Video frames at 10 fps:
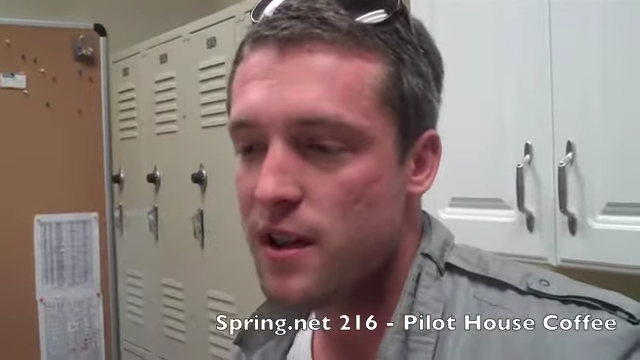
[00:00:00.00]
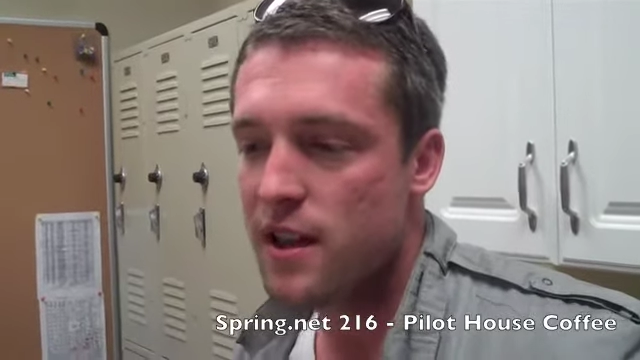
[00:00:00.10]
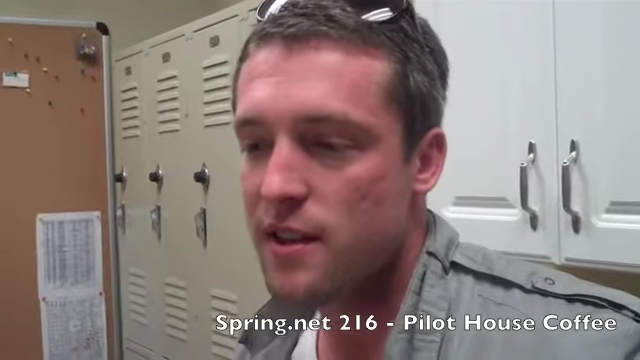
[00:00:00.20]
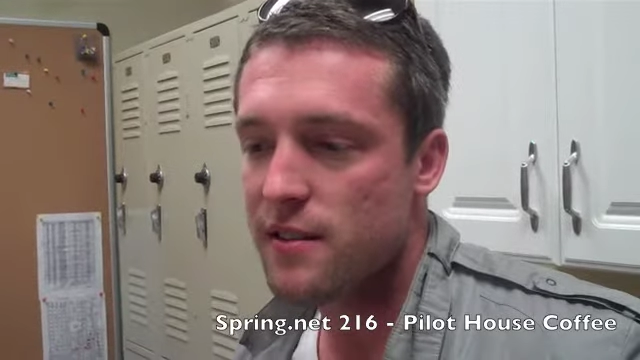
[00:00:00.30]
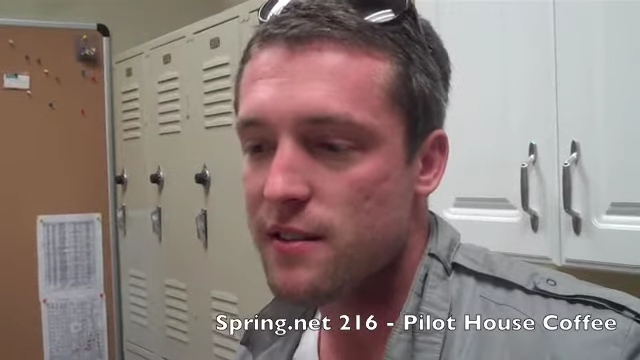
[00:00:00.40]

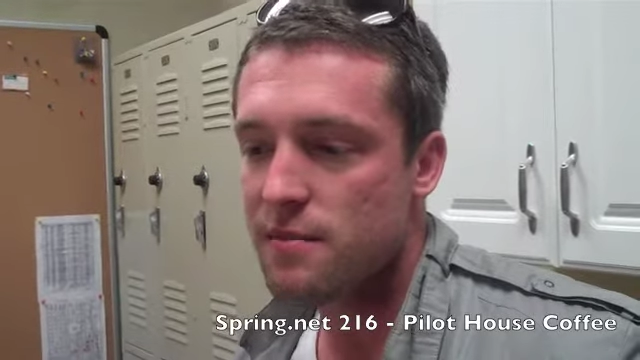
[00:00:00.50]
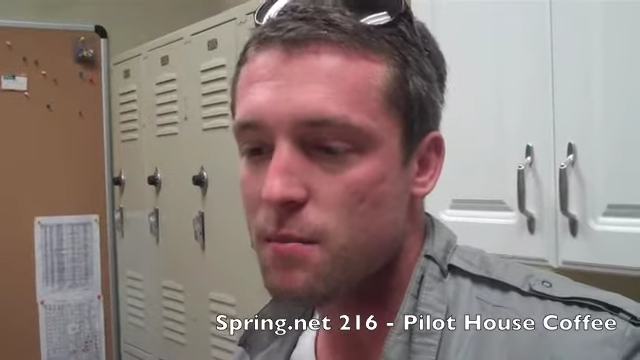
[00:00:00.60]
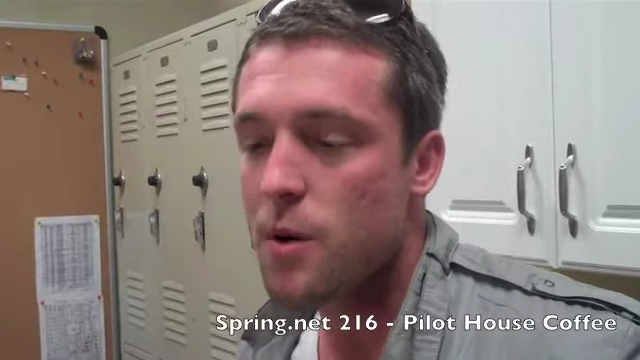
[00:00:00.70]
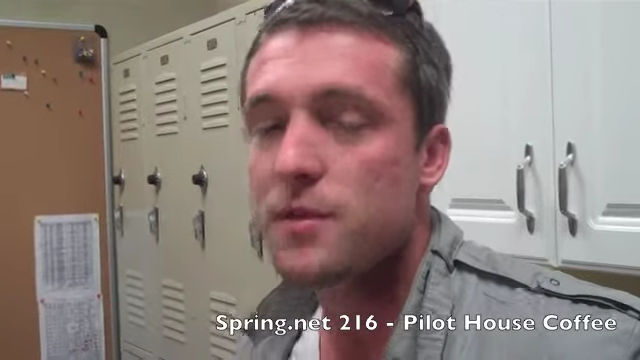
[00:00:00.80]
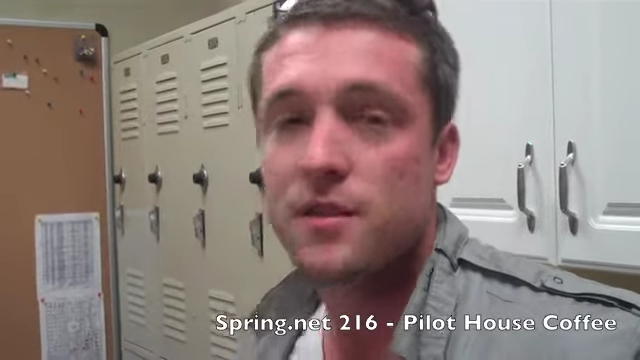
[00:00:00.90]
and
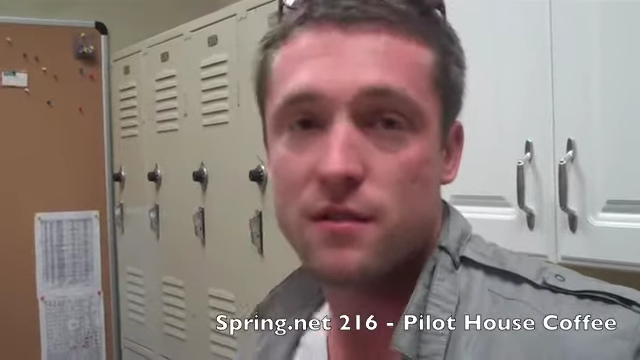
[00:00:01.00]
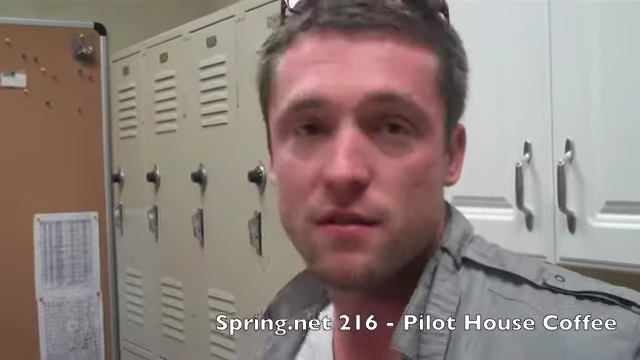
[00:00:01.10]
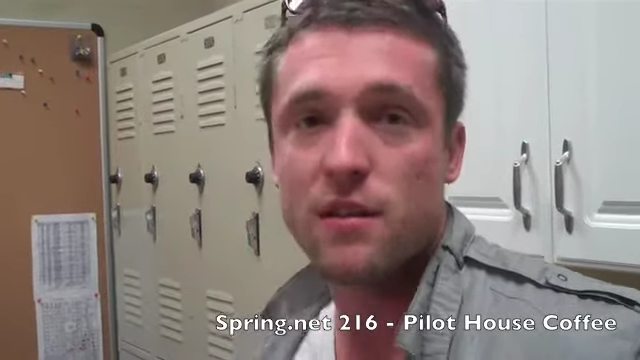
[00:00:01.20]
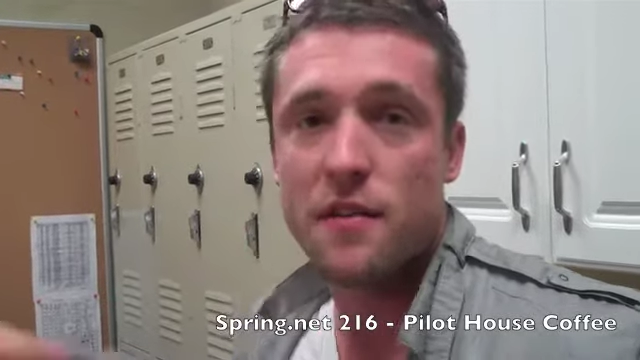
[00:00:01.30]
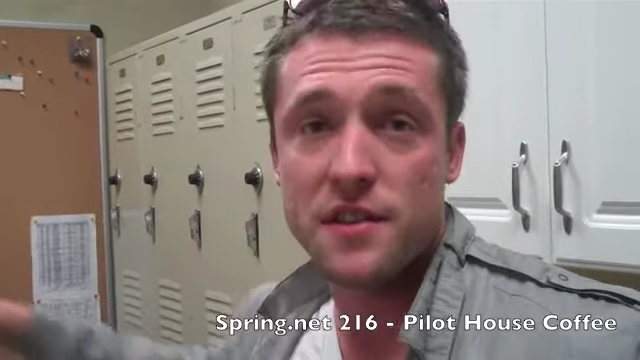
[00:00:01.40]
most
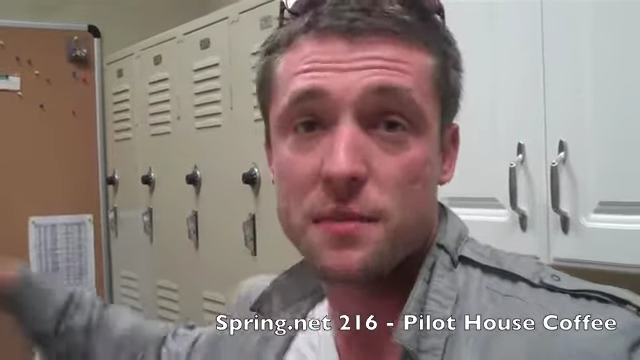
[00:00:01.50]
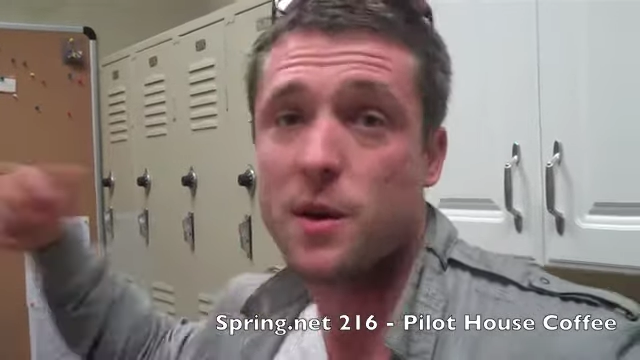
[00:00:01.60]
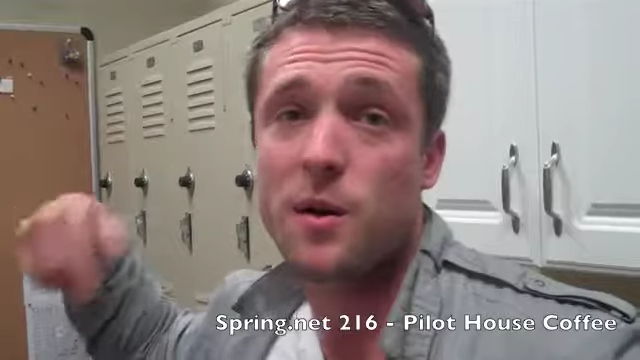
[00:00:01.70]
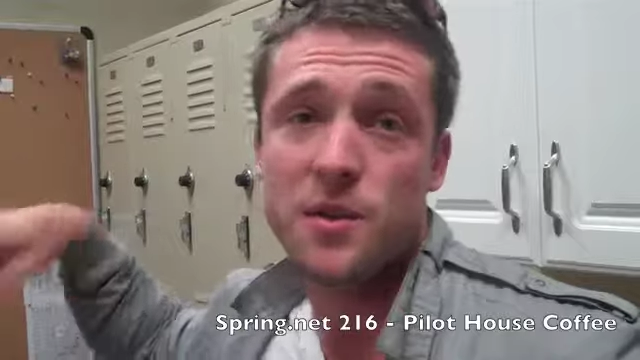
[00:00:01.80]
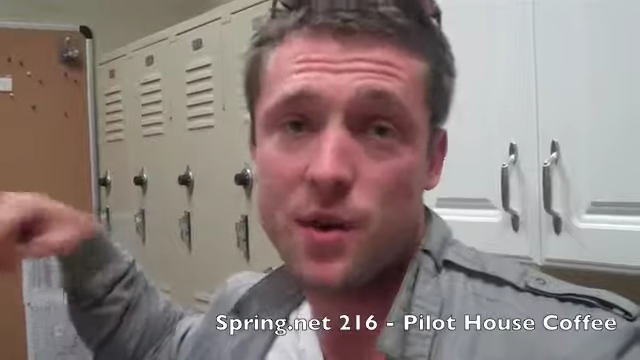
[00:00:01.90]
of the zip
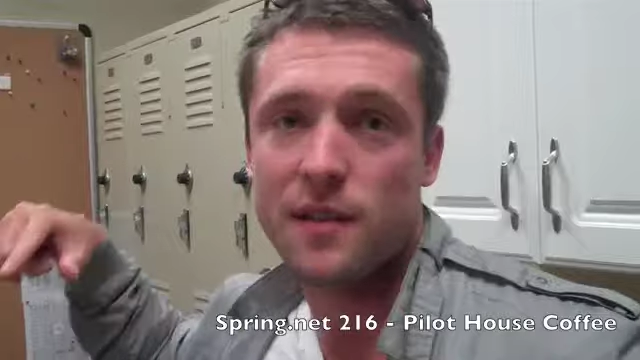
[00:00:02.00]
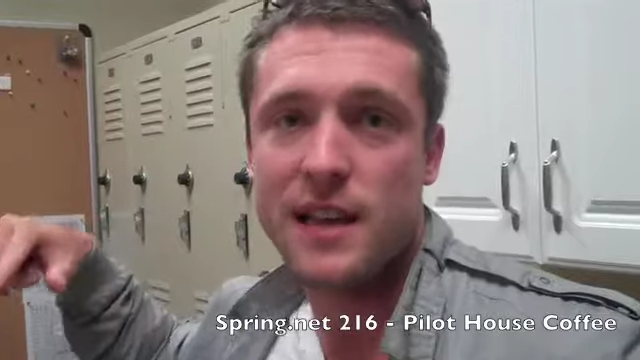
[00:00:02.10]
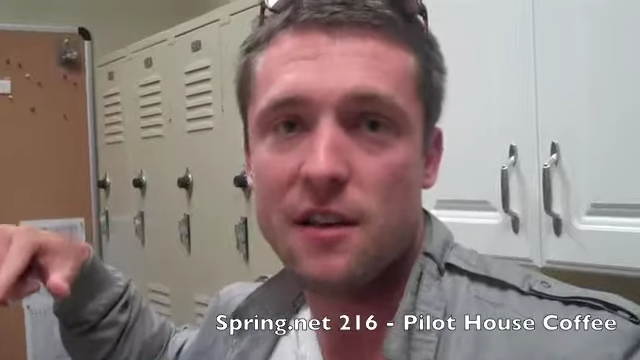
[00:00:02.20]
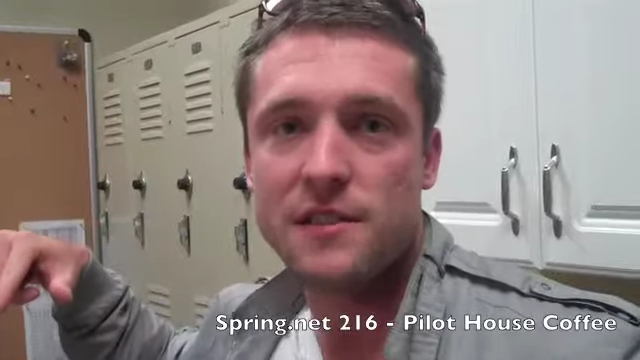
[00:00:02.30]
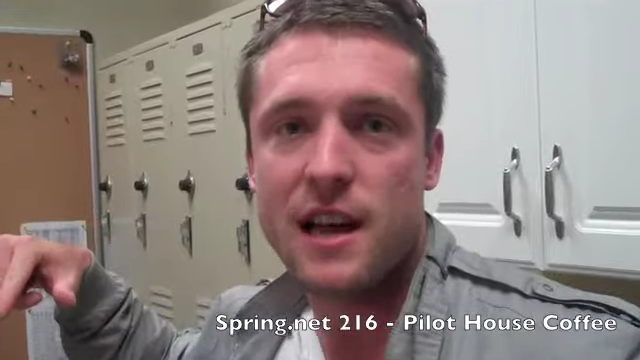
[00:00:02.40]
codes around
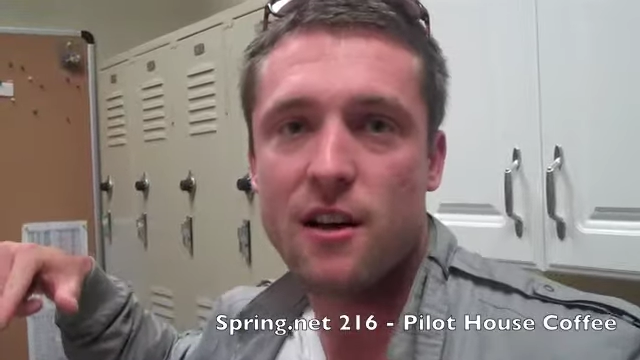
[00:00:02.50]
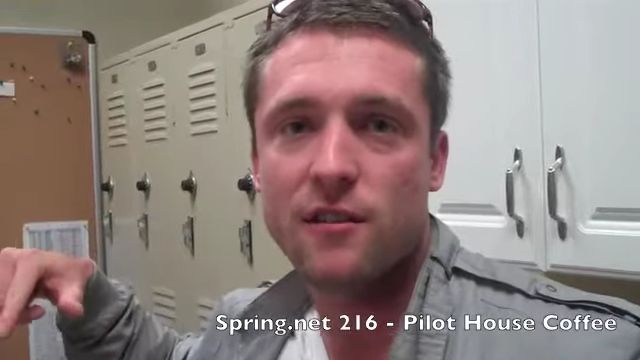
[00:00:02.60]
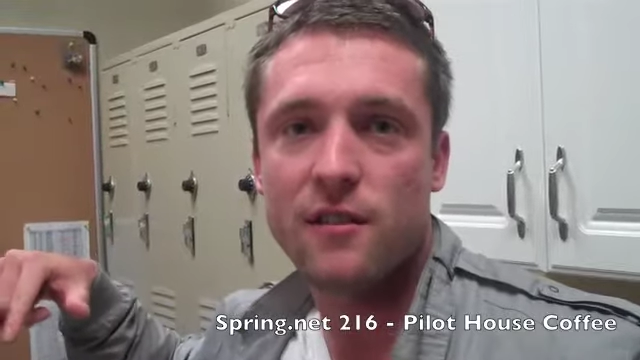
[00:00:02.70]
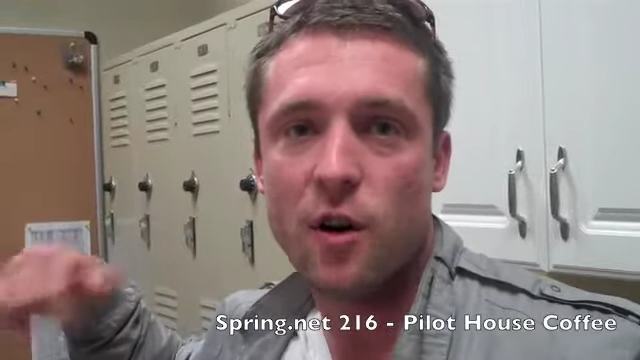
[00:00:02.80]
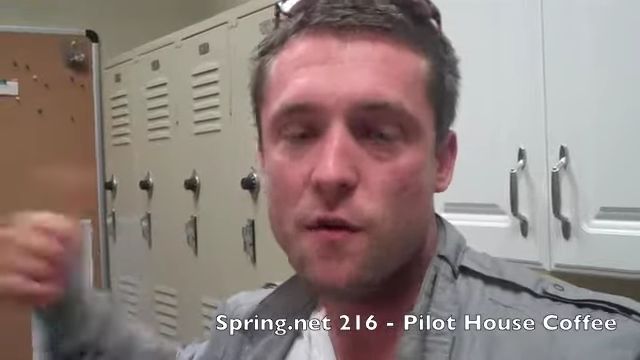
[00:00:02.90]
downtown,
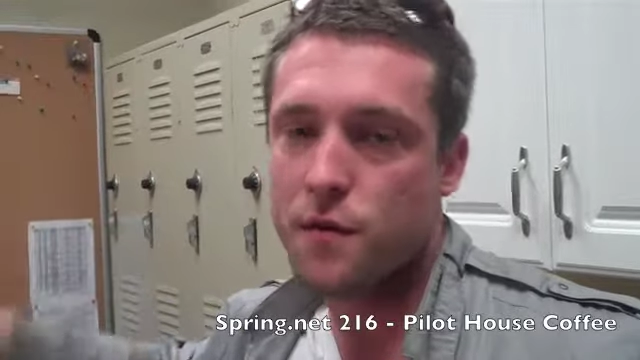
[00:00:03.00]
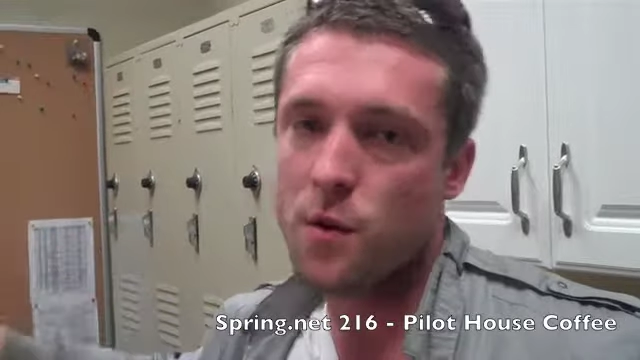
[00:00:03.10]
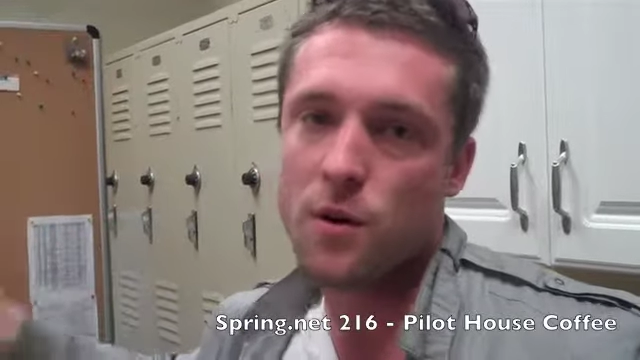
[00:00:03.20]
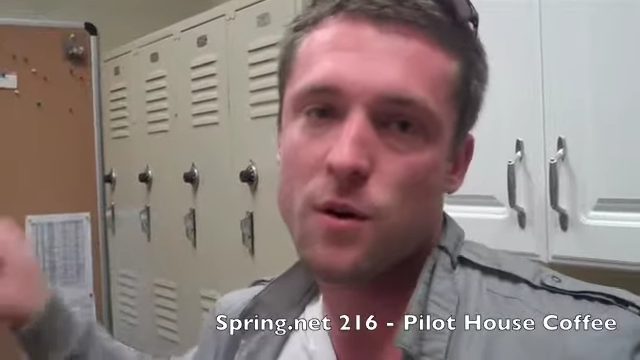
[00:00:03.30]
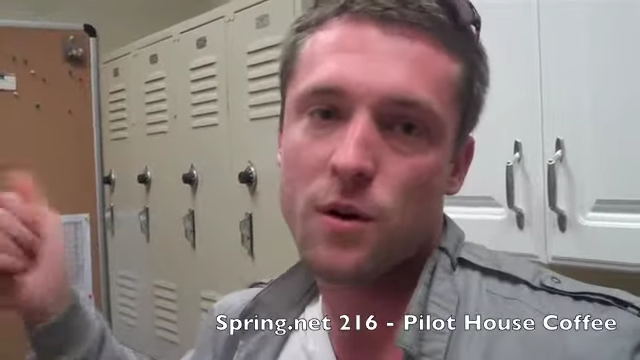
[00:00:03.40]

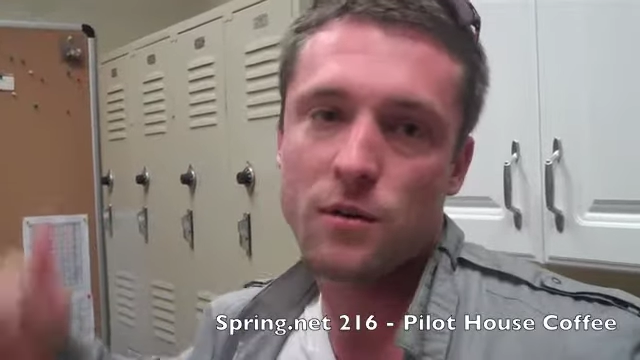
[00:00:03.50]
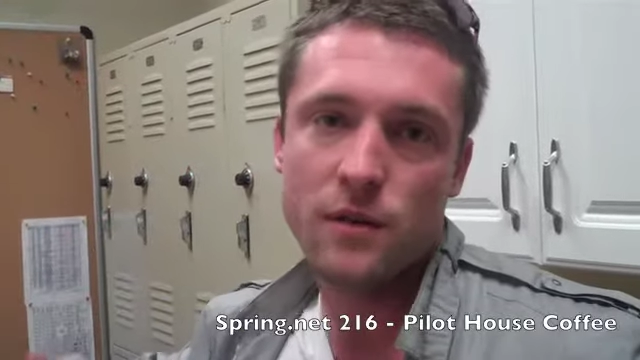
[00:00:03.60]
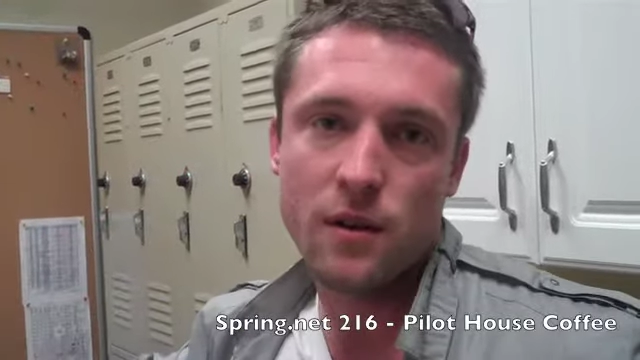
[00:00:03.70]
04,